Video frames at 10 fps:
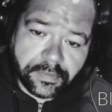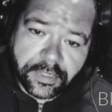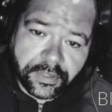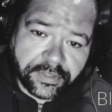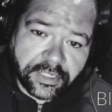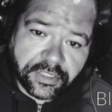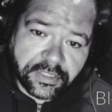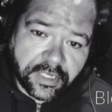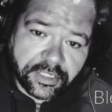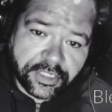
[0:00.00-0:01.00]
such and
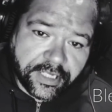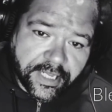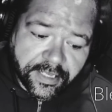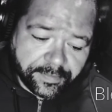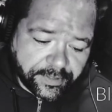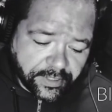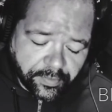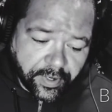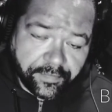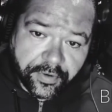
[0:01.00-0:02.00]
such TMC or
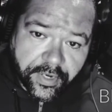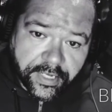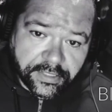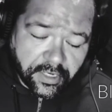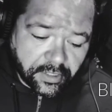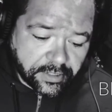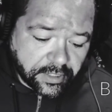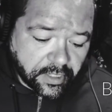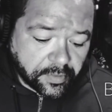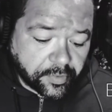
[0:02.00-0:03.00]
whatever you guys called in
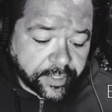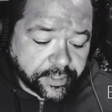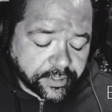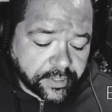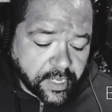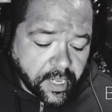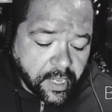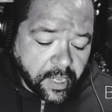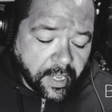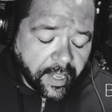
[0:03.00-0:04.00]
the other branches,
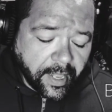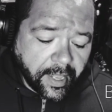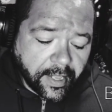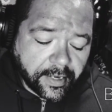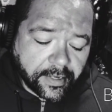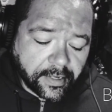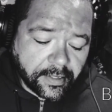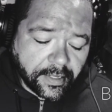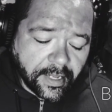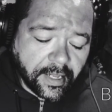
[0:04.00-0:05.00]
and
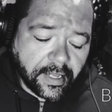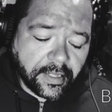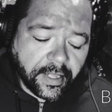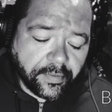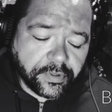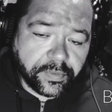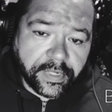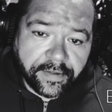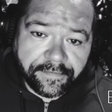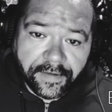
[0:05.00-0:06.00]
yeah, that was when
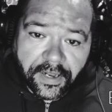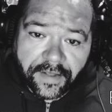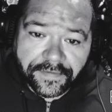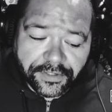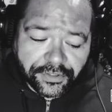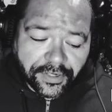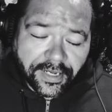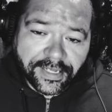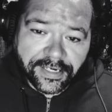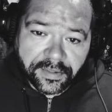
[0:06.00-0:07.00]
I fell off the
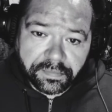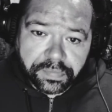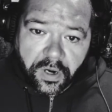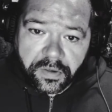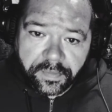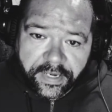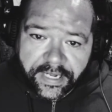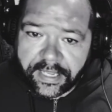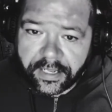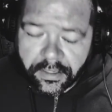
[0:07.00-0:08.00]
truck and I broke my
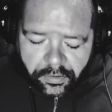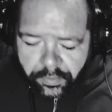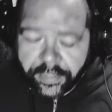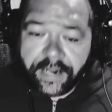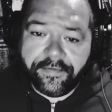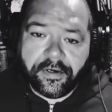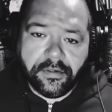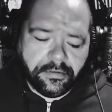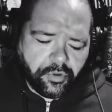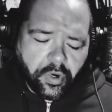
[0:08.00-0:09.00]
knee or whatever,
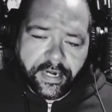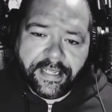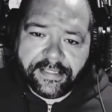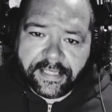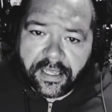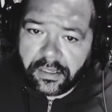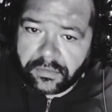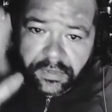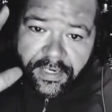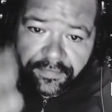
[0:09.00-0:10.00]
tore an ACL,
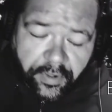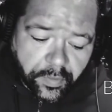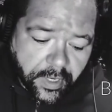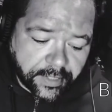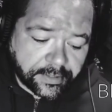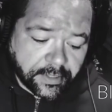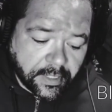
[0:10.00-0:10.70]
whatever it was.